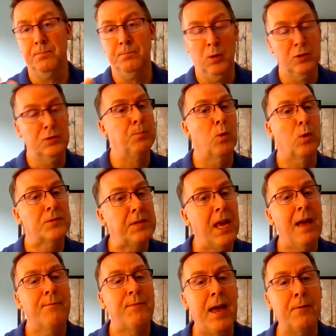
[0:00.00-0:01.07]
most boards
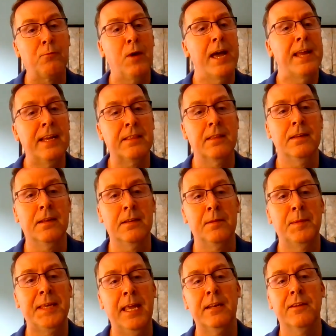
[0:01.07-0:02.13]
have that right at the
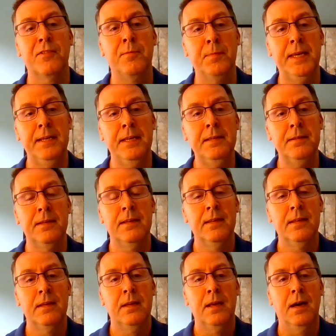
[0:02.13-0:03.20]
beginning of the meeting.
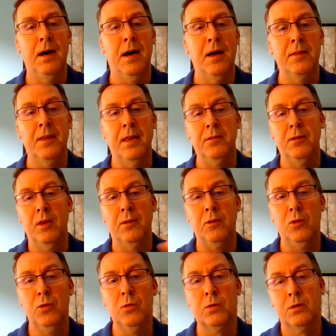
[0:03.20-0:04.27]

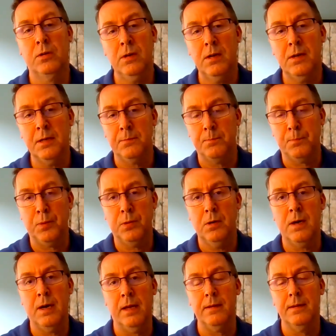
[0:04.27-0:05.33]
And you could
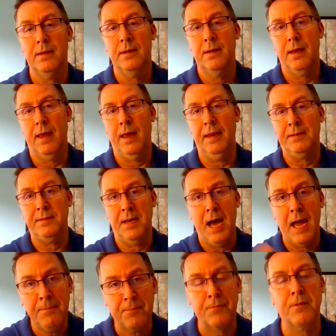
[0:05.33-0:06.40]
put a
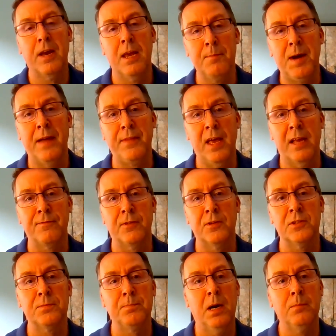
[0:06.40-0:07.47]
time frame on that
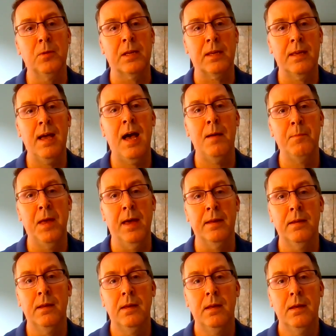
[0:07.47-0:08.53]
first public
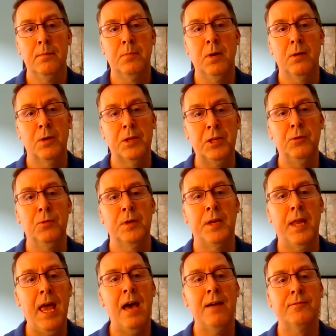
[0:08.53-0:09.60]
comment, but what you
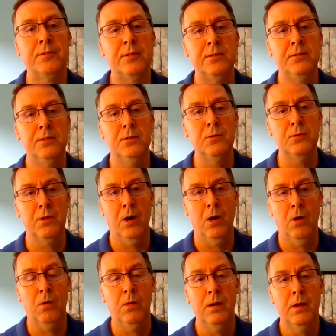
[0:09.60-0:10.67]
would have to do
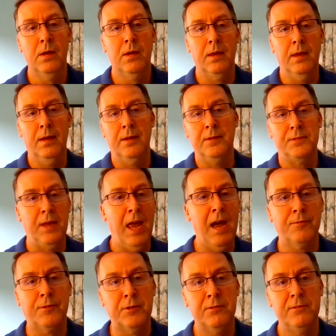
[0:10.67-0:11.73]
though is,
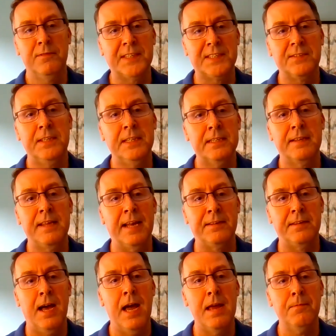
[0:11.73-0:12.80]
after you've exceeded
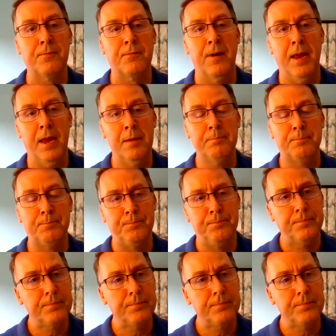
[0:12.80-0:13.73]
that time frame,